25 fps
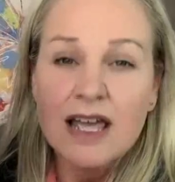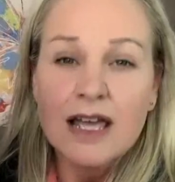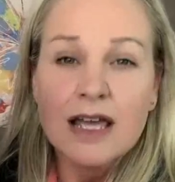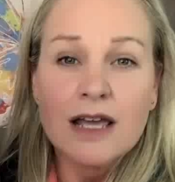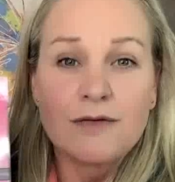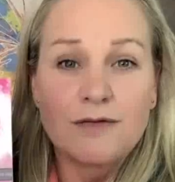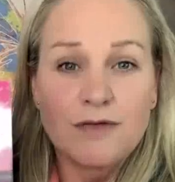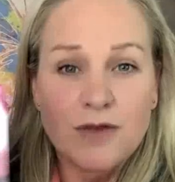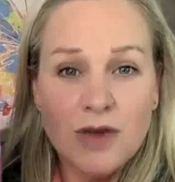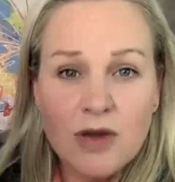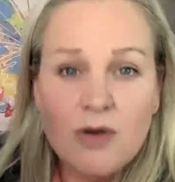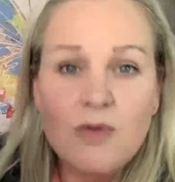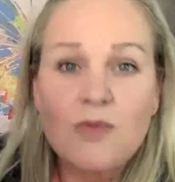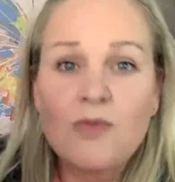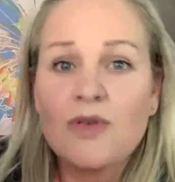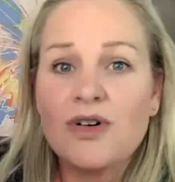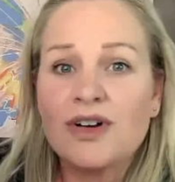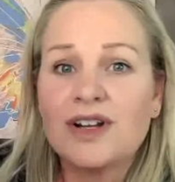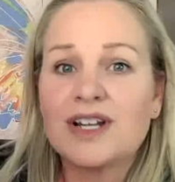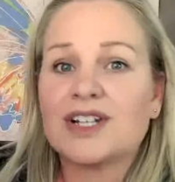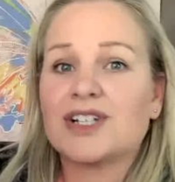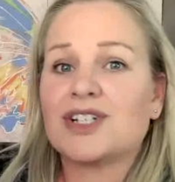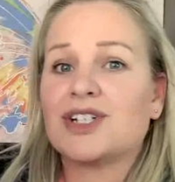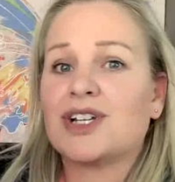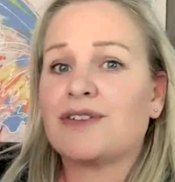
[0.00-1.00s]
If you
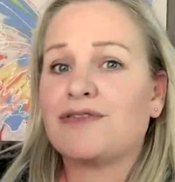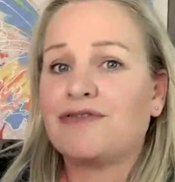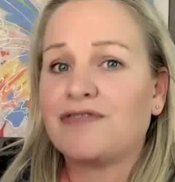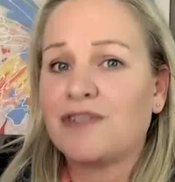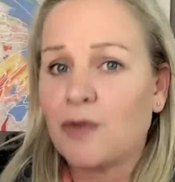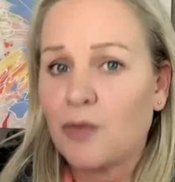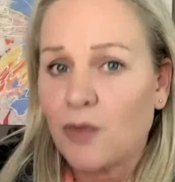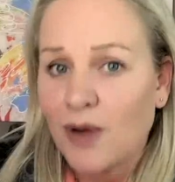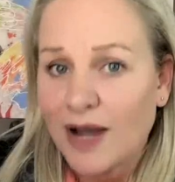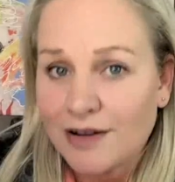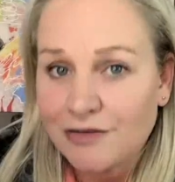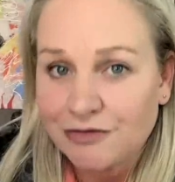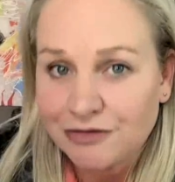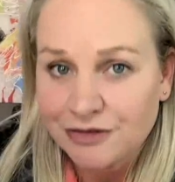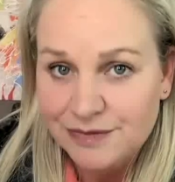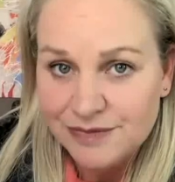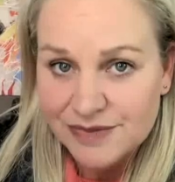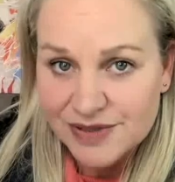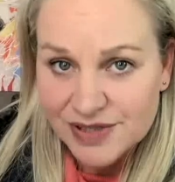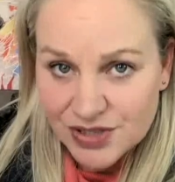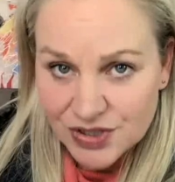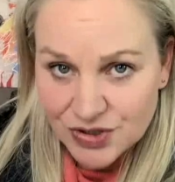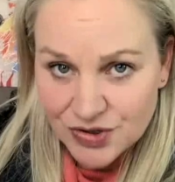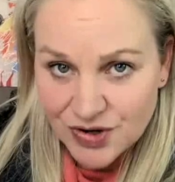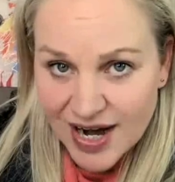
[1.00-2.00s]
want to shift away from
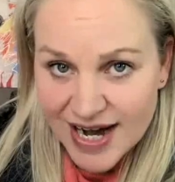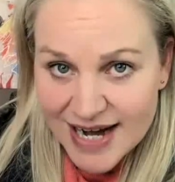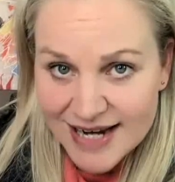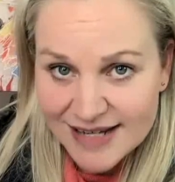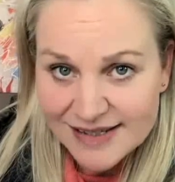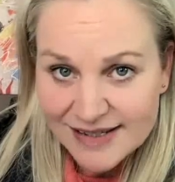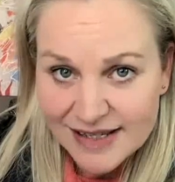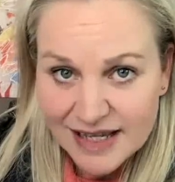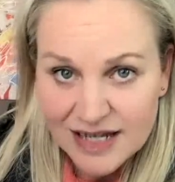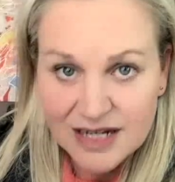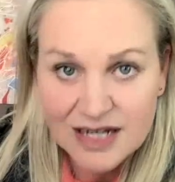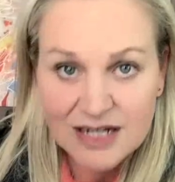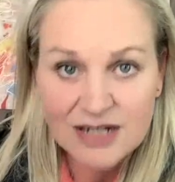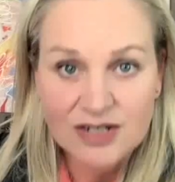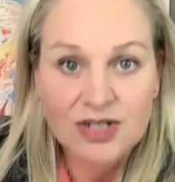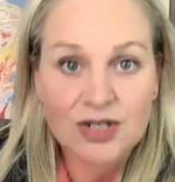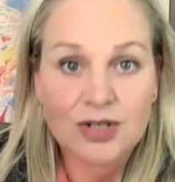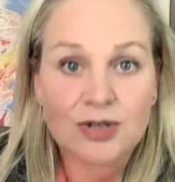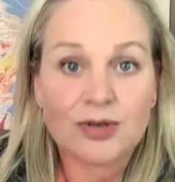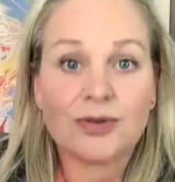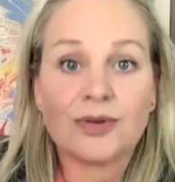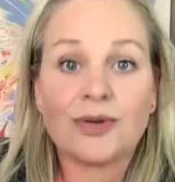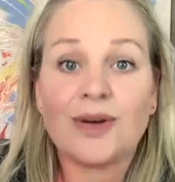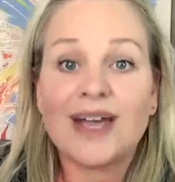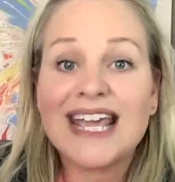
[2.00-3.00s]
stress and
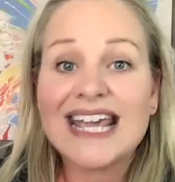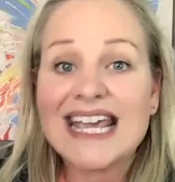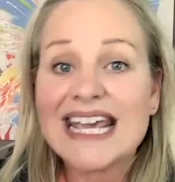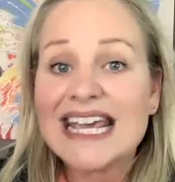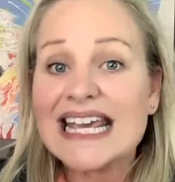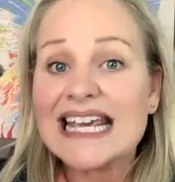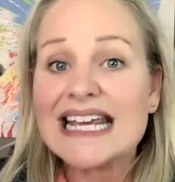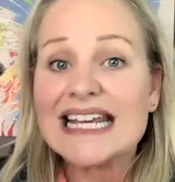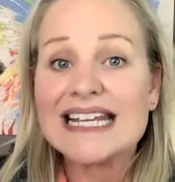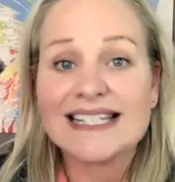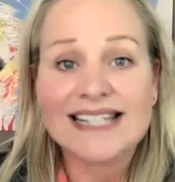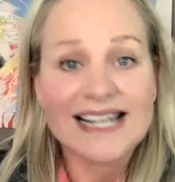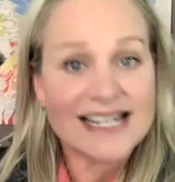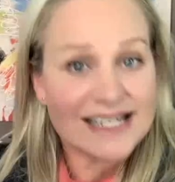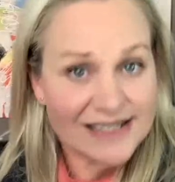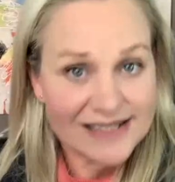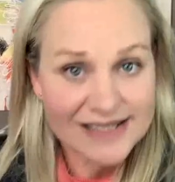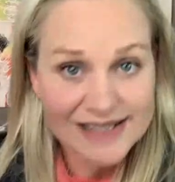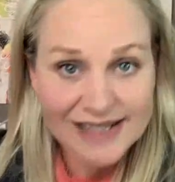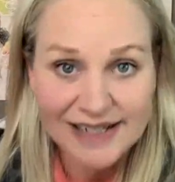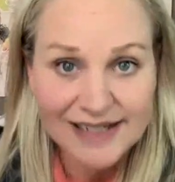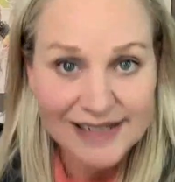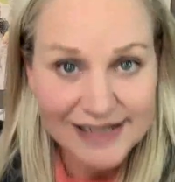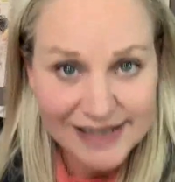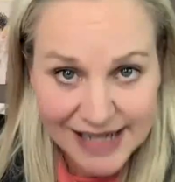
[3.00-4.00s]
into ease and
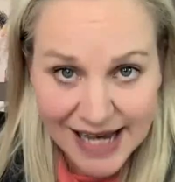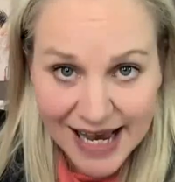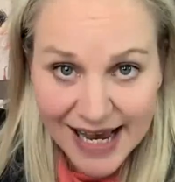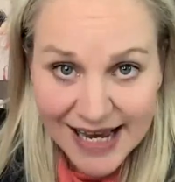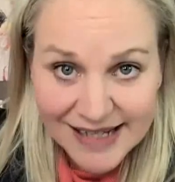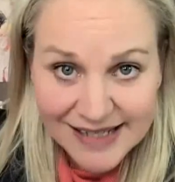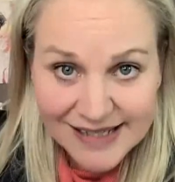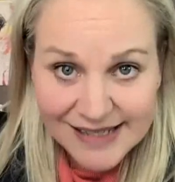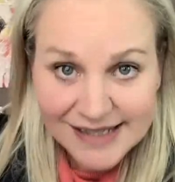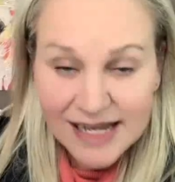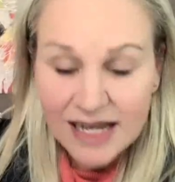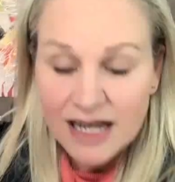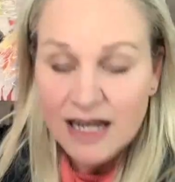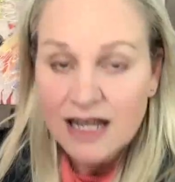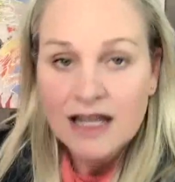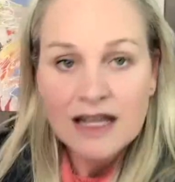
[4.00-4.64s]
success,